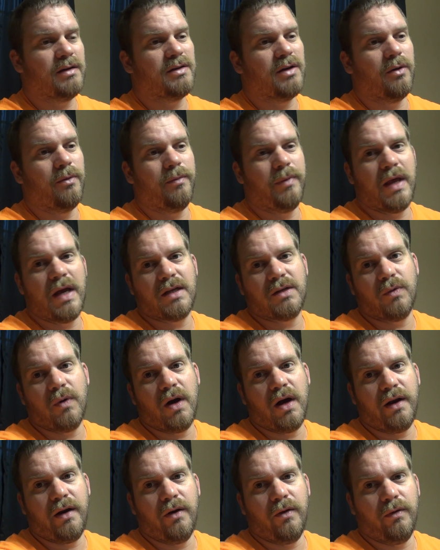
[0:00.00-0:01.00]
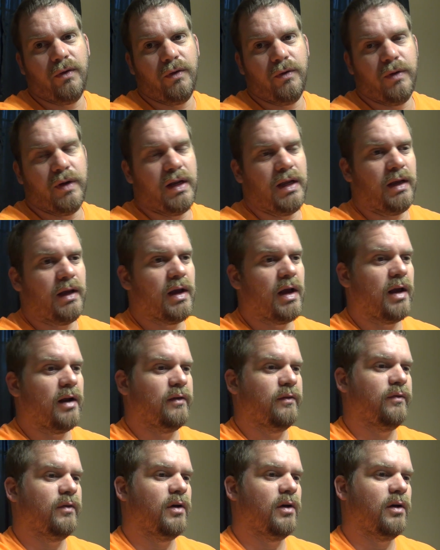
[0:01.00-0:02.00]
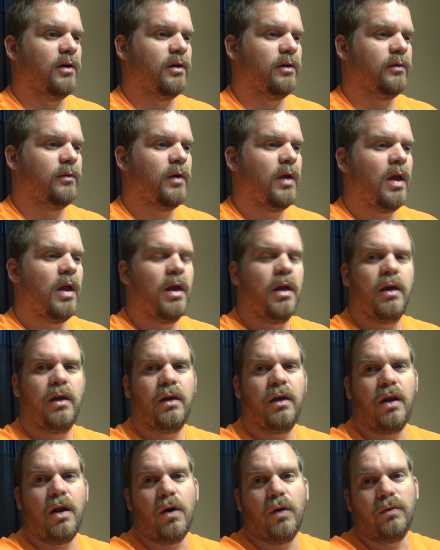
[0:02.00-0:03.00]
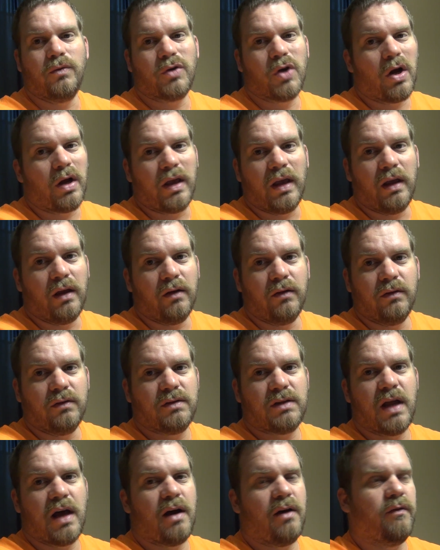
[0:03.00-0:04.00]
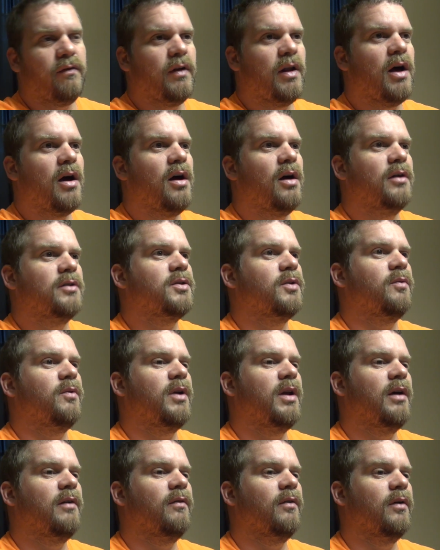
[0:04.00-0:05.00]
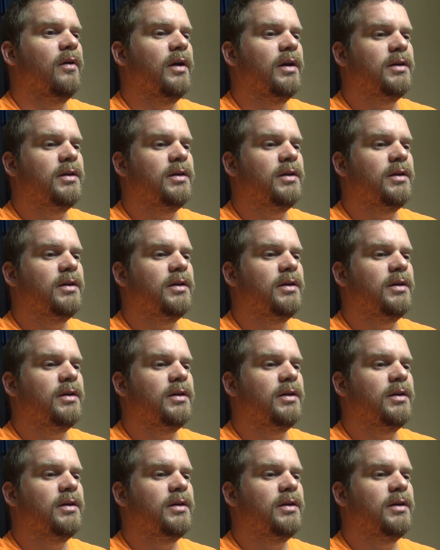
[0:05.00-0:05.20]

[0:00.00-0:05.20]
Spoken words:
So that's why I don't do any kind of, you know, trucking style vlogs or whatever.